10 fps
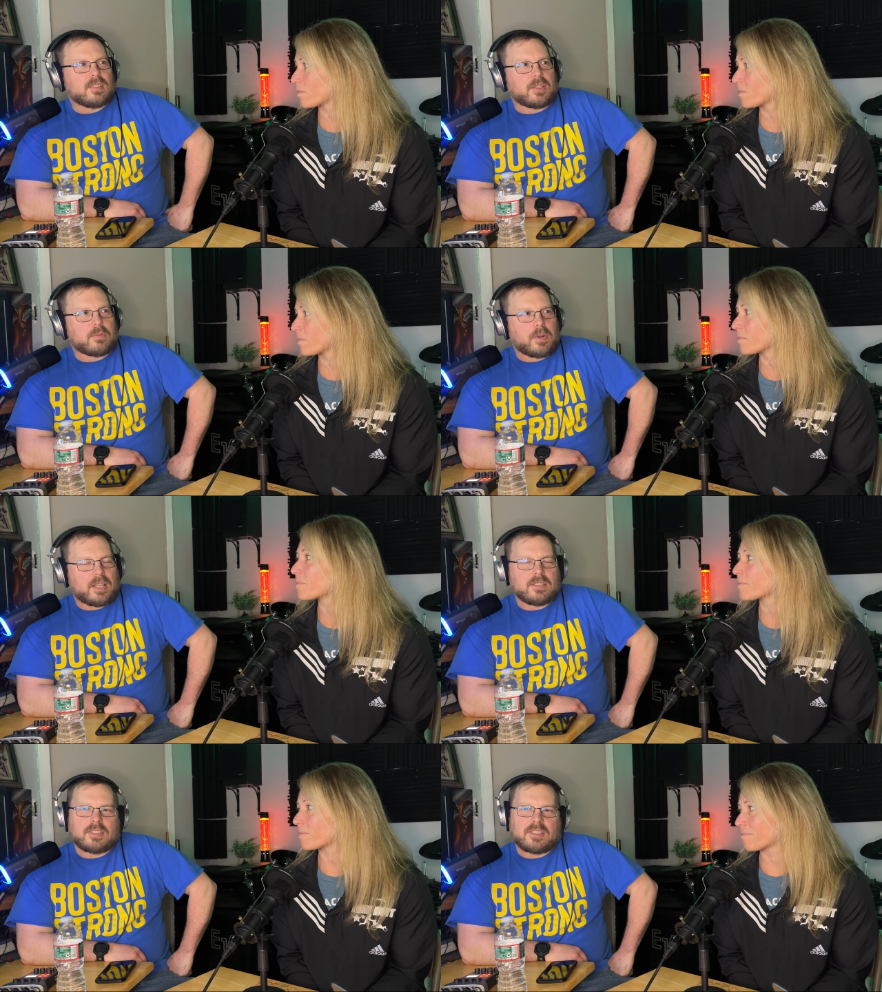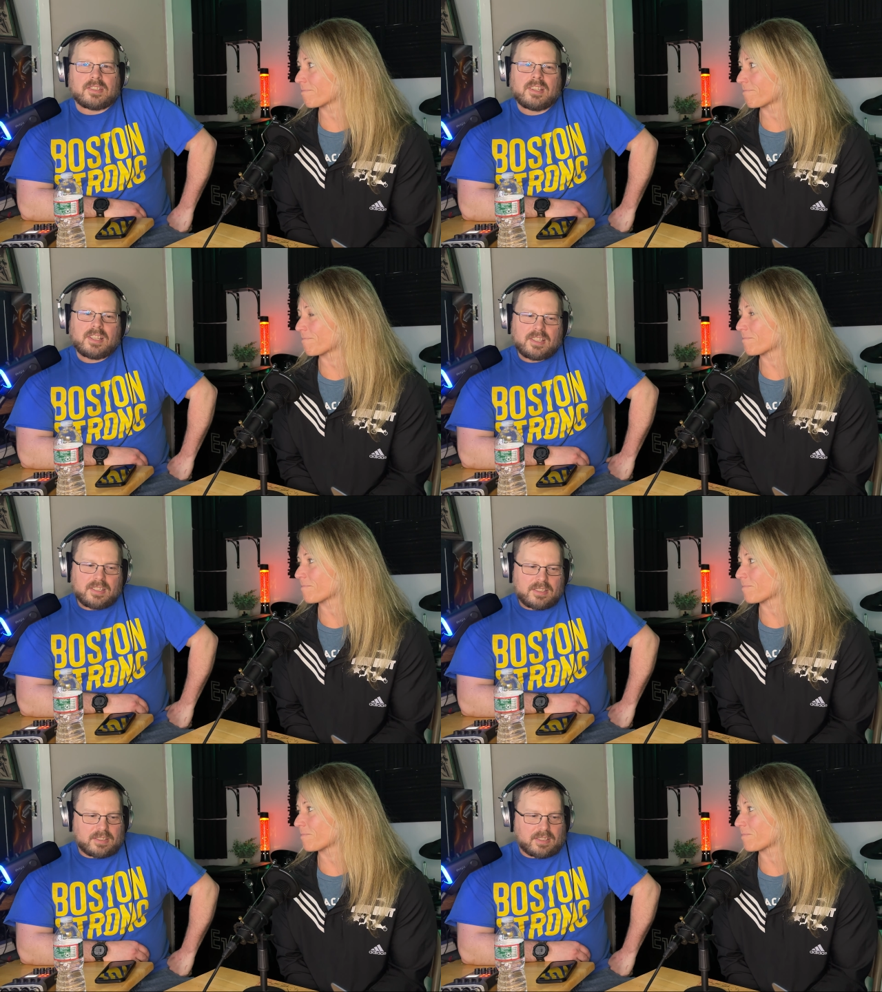Speaker 1: like Ragnar,
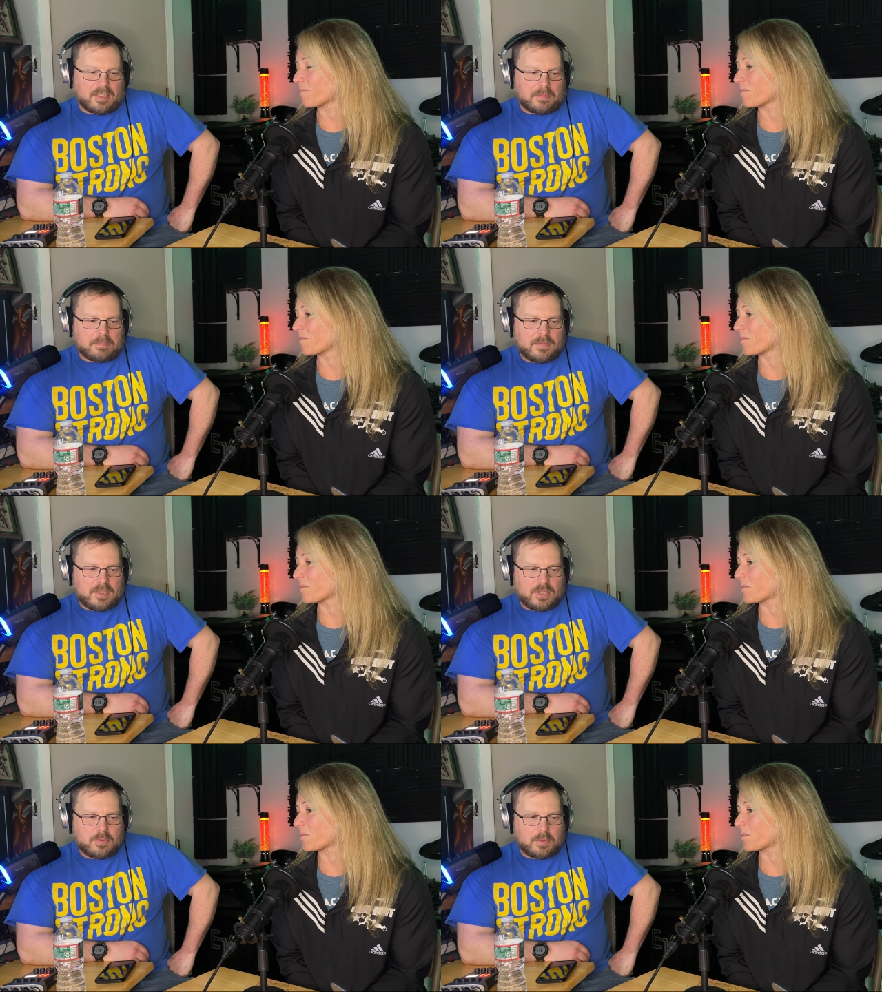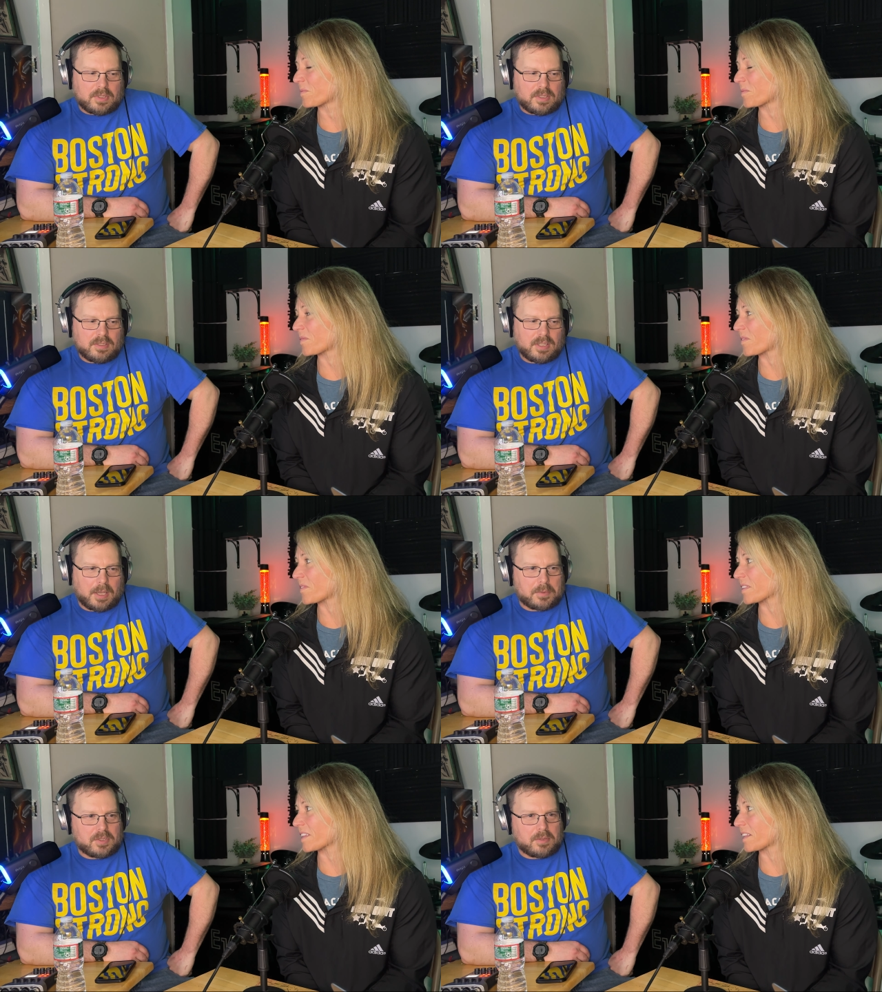um, this one
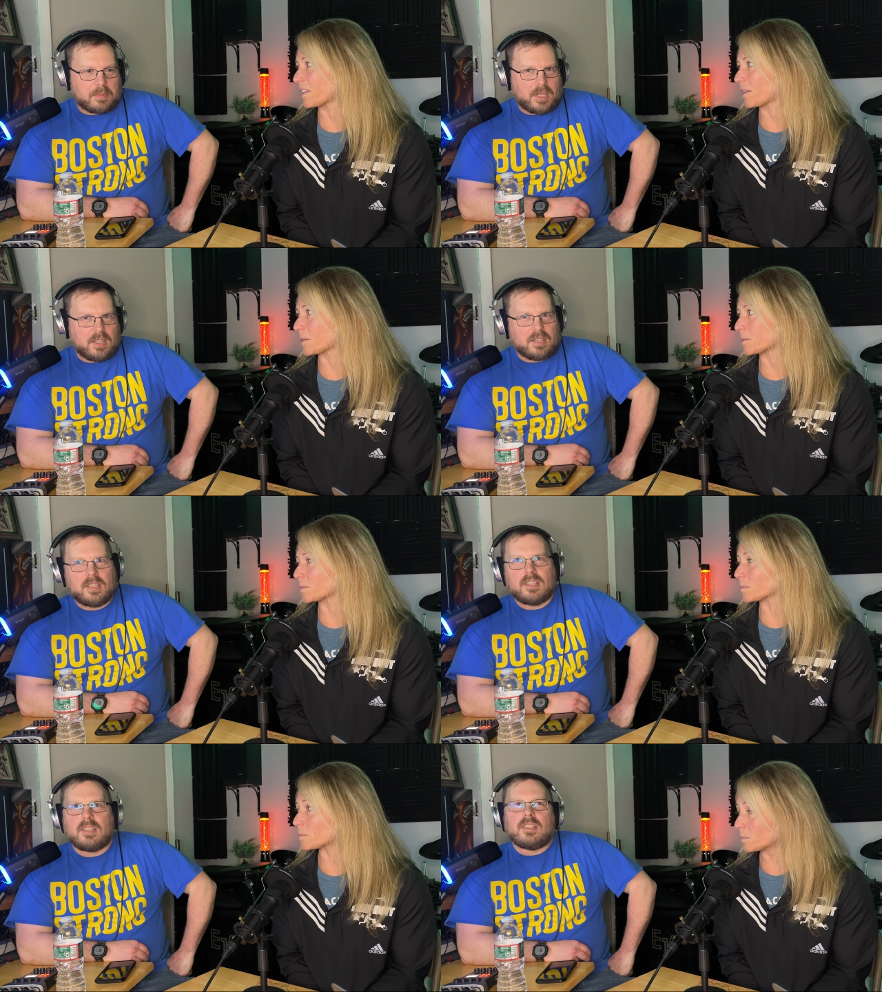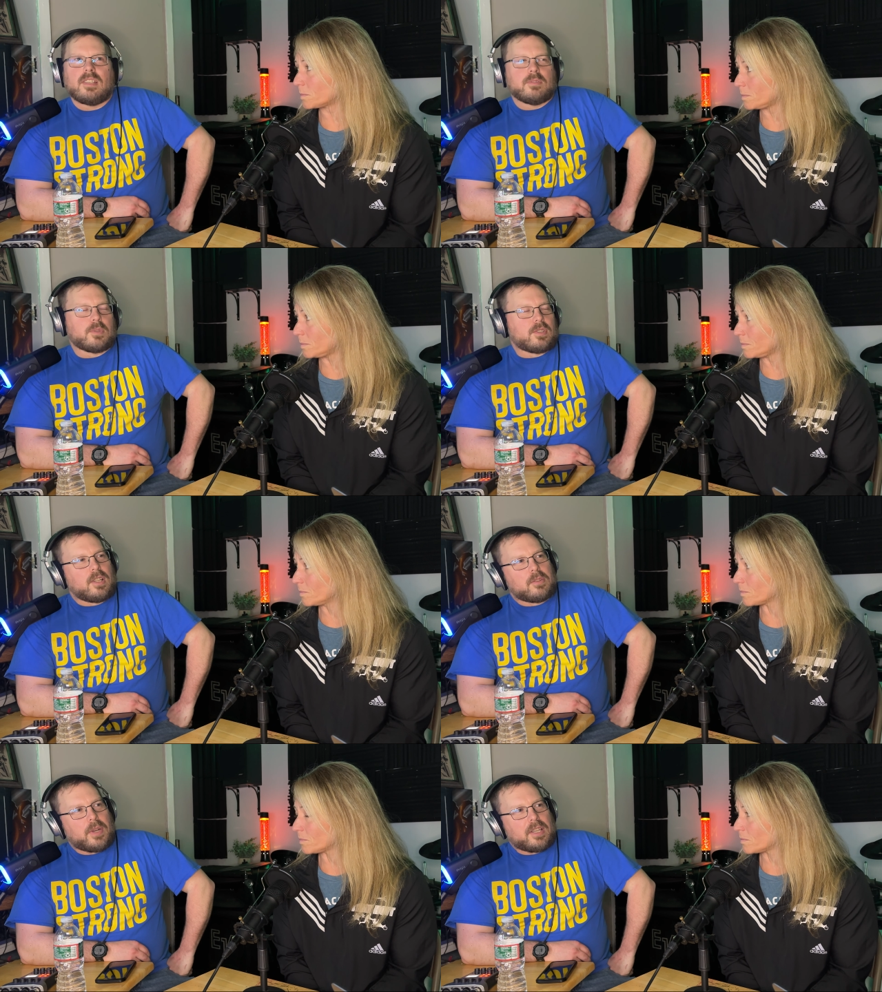happens to be, we'll
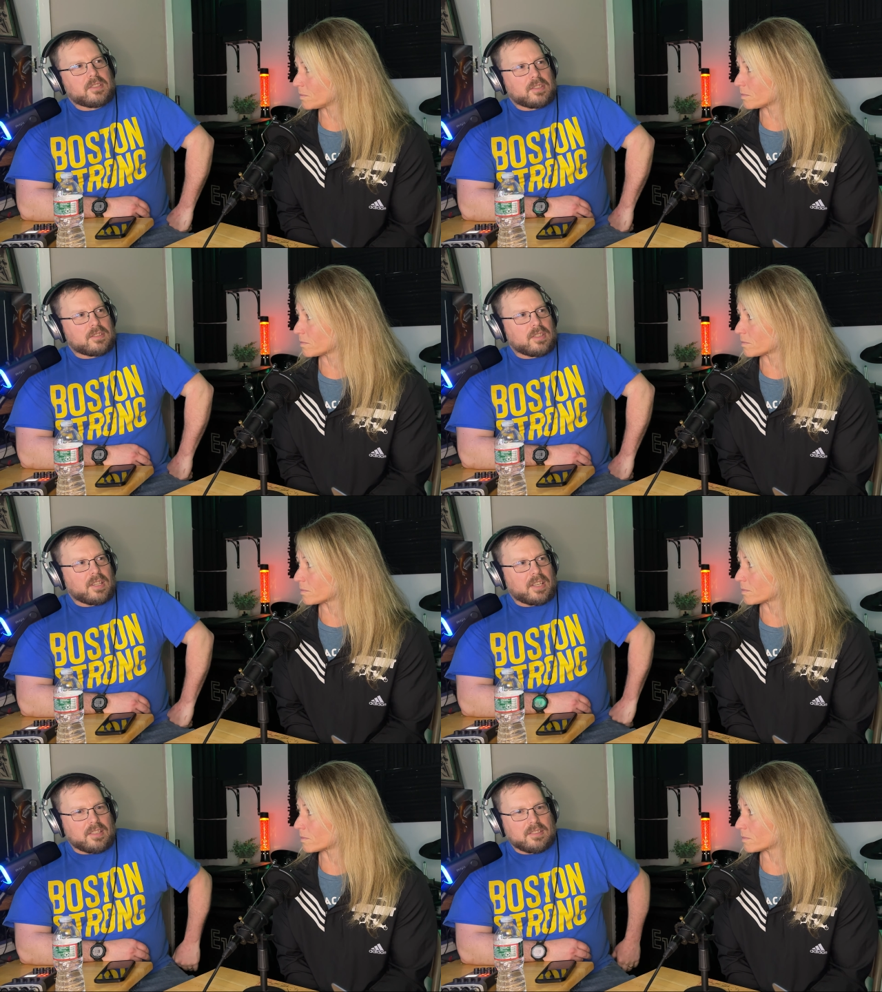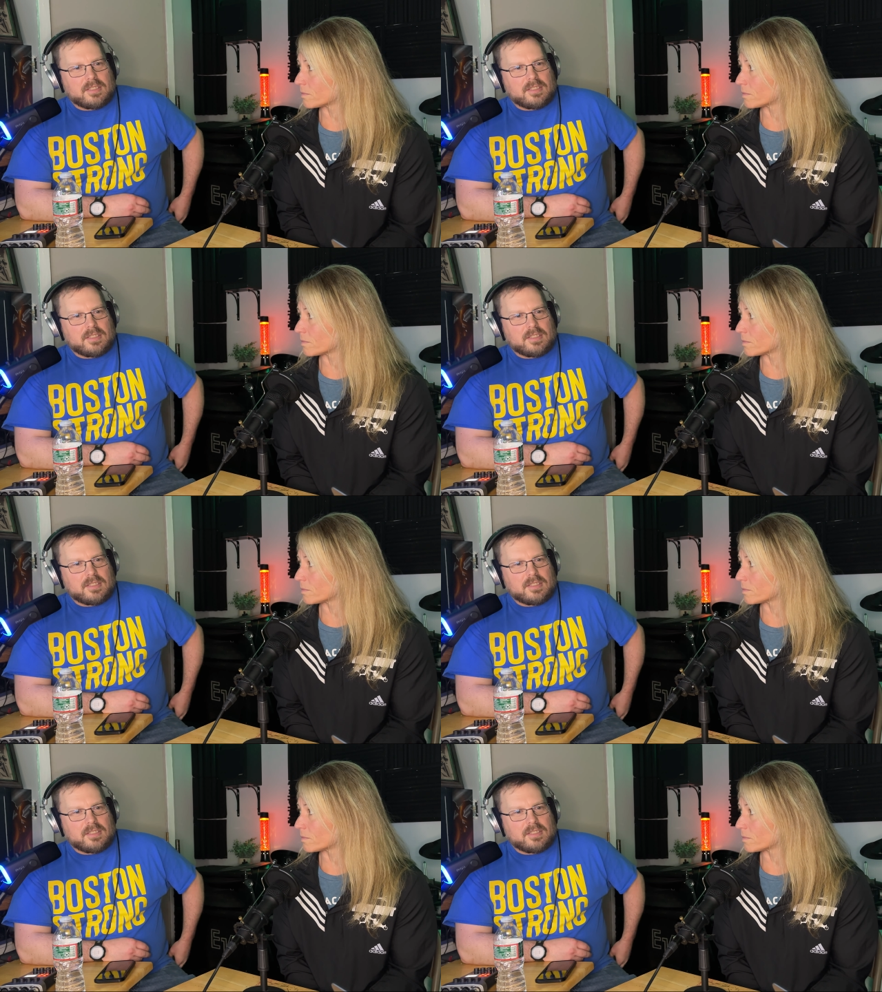call it Ragnar Light.